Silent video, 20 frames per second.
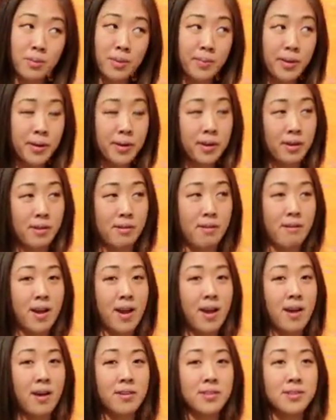I'm looking
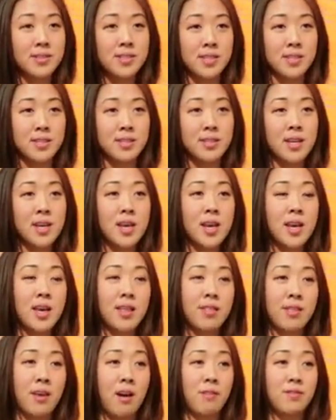around, and
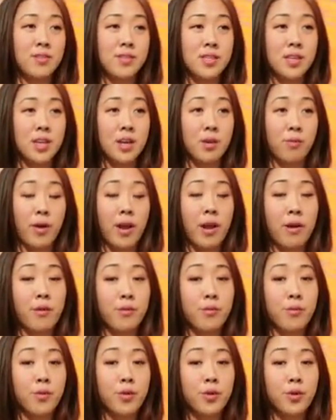they obviously can rent out a
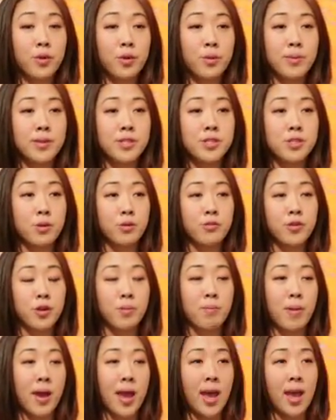room. And so if you're
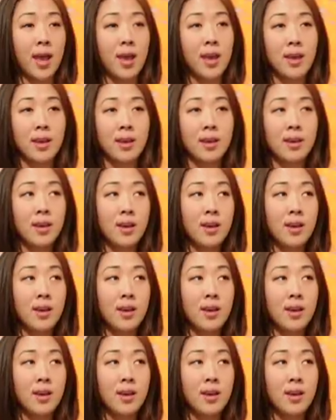paying,